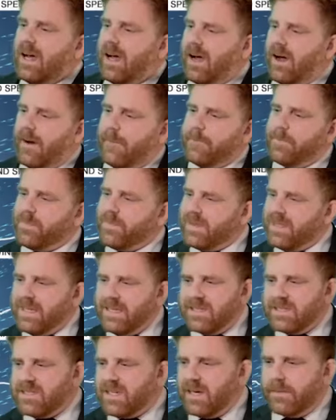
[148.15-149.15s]

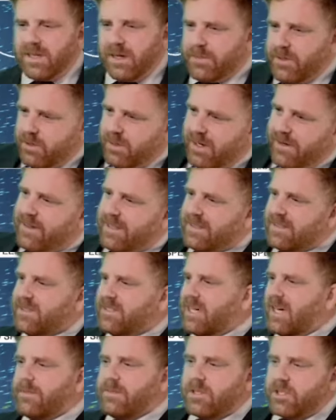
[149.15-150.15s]
ECMWF at this
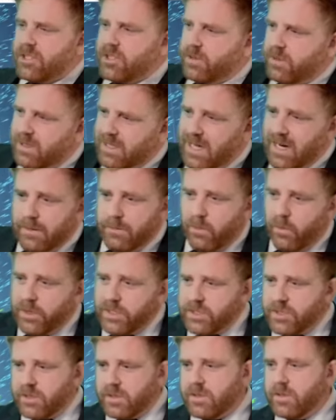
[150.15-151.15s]
time does show a lot of
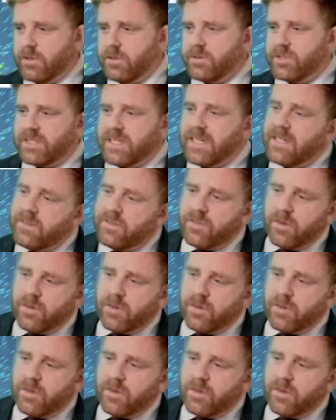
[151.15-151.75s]
moisture cruising in,